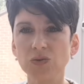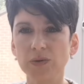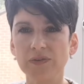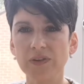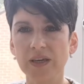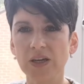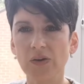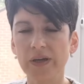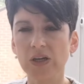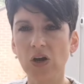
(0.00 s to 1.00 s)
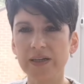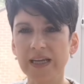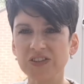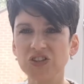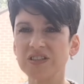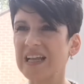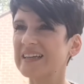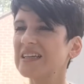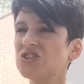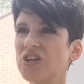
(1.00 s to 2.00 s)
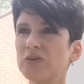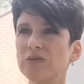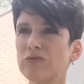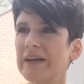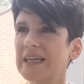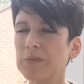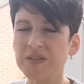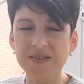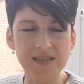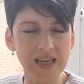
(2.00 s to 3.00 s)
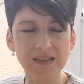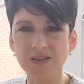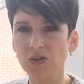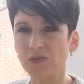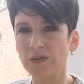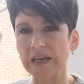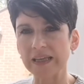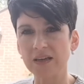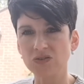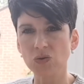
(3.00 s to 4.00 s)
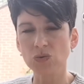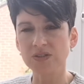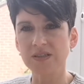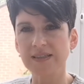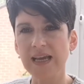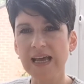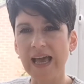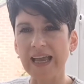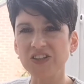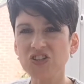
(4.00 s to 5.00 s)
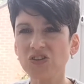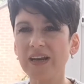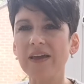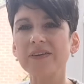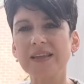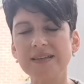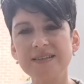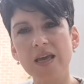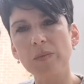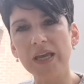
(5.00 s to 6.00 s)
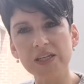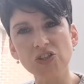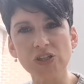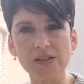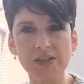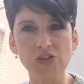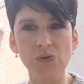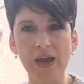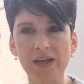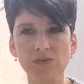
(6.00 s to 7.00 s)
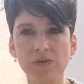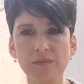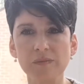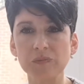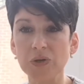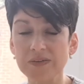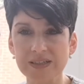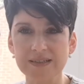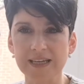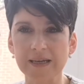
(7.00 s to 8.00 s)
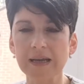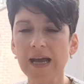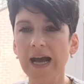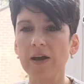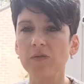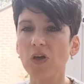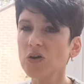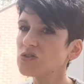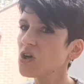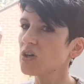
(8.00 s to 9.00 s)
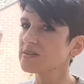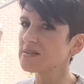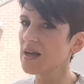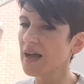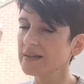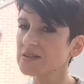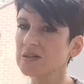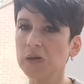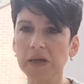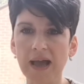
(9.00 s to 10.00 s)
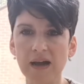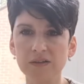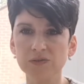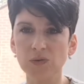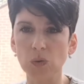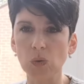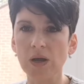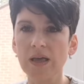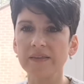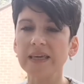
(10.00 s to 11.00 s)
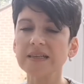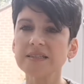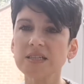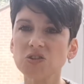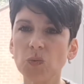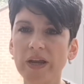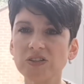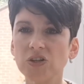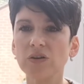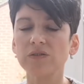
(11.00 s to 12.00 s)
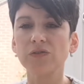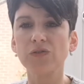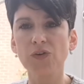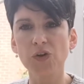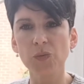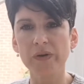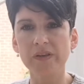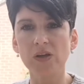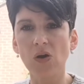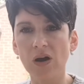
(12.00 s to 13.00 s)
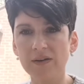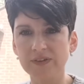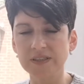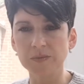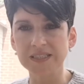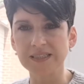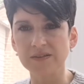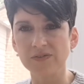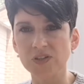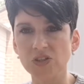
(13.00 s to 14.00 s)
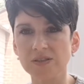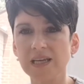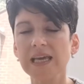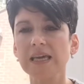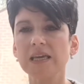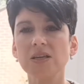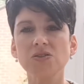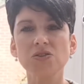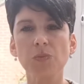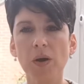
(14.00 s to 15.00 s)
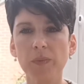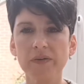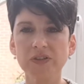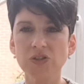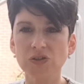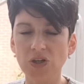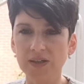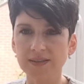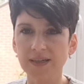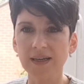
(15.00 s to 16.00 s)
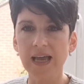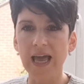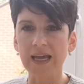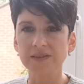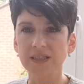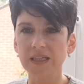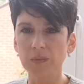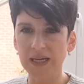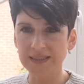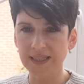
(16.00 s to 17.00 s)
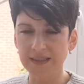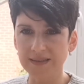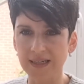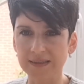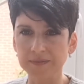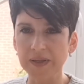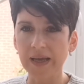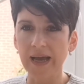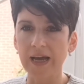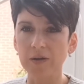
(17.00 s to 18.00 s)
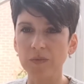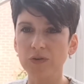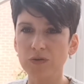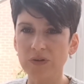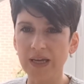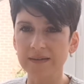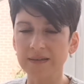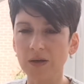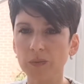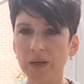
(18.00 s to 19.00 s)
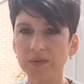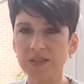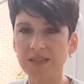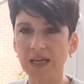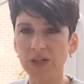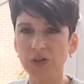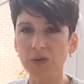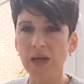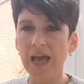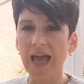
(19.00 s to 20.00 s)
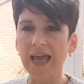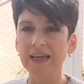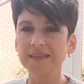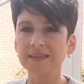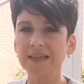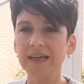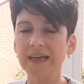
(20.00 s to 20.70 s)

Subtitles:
sort of thing going on, and just like in general running up the stairs and you're feeling exhausted and just not having that same energy that you had previously. Those are signs to look out for. The easiest way to confirm whether you are vitamin D deficient is to pop over to your doctor and to get a blood test done. Through that, they'll be able to tell you and